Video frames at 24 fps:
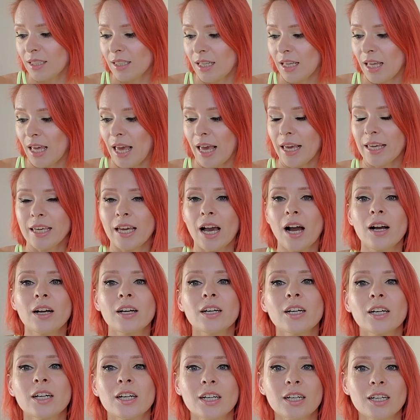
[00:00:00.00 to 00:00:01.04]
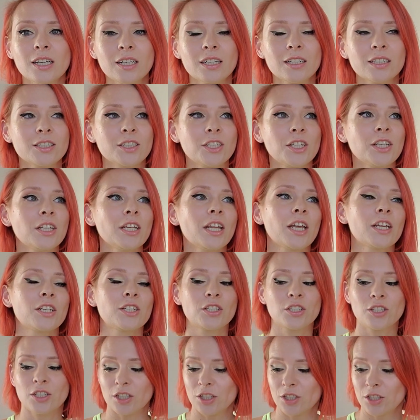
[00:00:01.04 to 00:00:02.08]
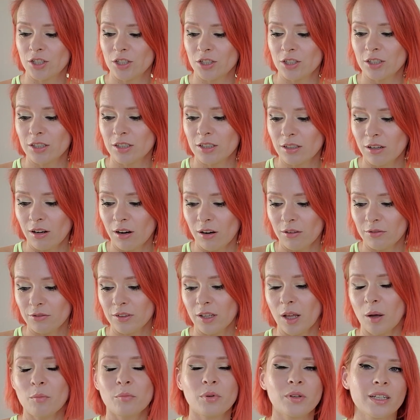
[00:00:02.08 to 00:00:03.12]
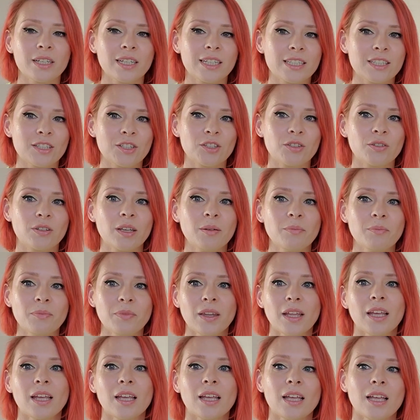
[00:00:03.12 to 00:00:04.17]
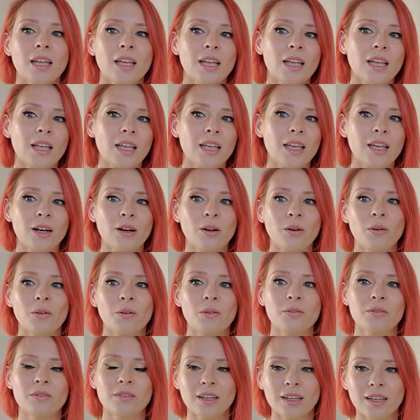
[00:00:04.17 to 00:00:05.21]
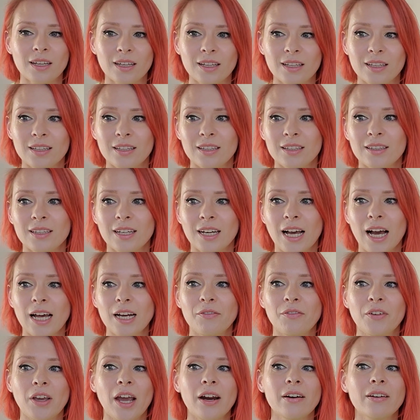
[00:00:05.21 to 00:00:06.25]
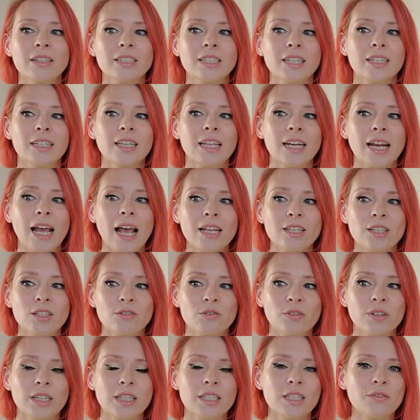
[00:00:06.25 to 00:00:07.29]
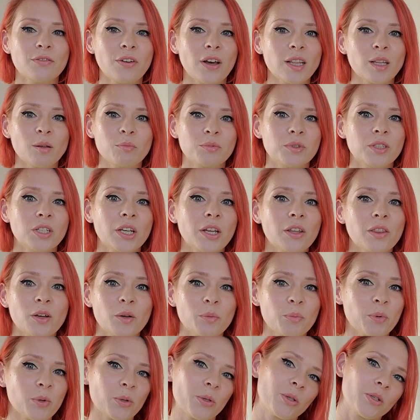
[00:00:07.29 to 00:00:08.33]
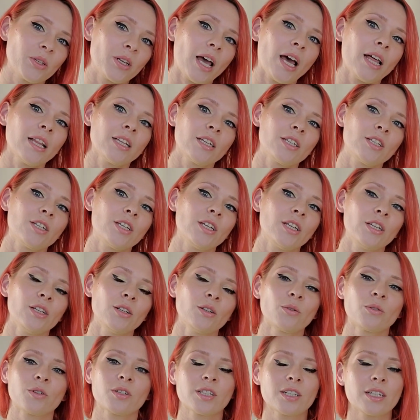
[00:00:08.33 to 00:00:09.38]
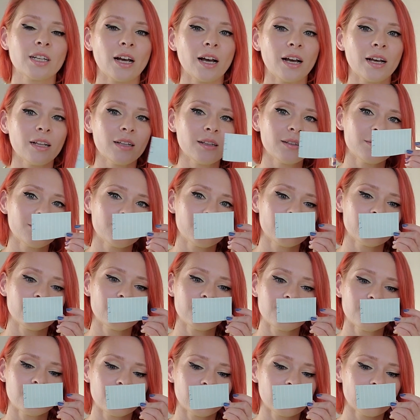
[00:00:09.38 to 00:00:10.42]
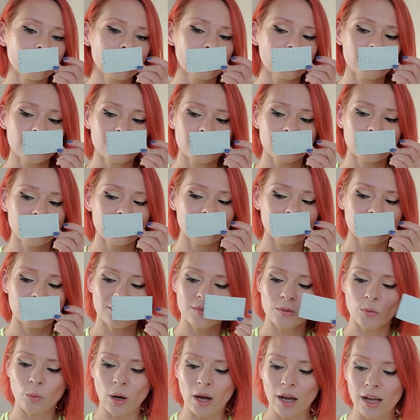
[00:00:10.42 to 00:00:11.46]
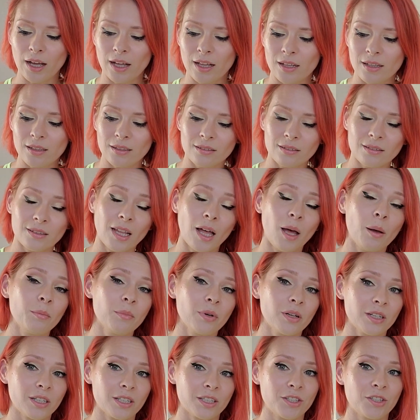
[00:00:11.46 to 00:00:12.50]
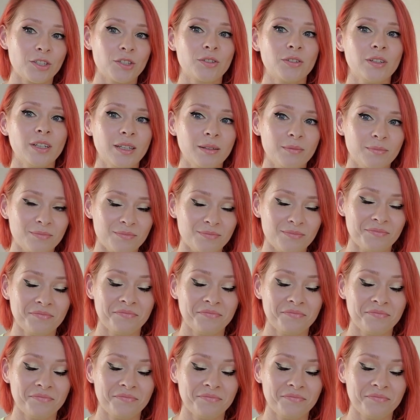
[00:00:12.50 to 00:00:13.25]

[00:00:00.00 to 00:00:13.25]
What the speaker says: younger teenage sister of L'Ambre Extreme. You know, the kind of character that hasn't really developed neither personality nor style, while L'Ambre Extreme,